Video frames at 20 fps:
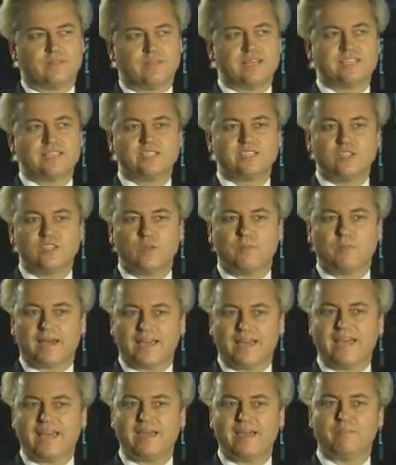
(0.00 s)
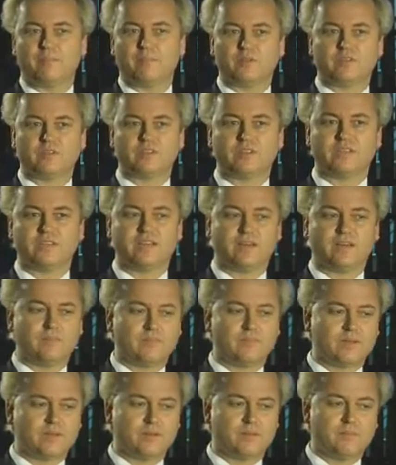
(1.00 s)
this is not my aim, but
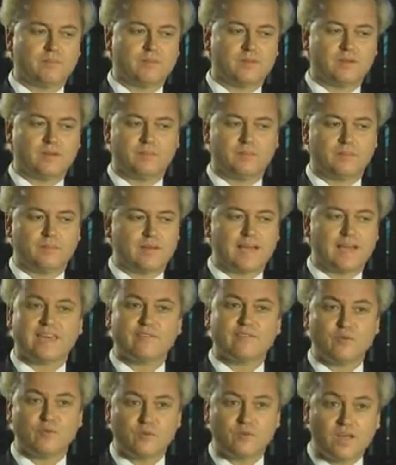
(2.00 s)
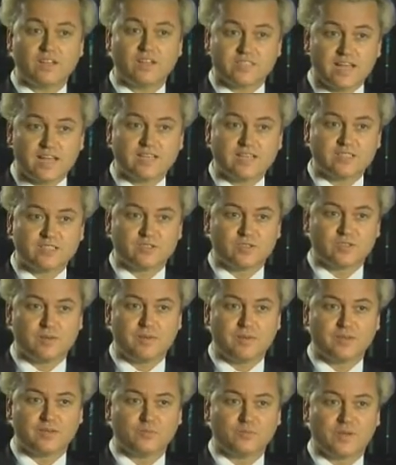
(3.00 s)
I give you an honest answer
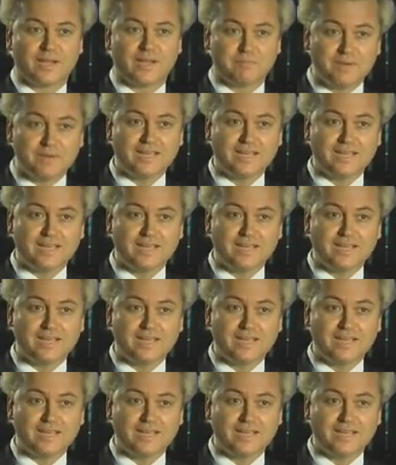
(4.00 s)
about what I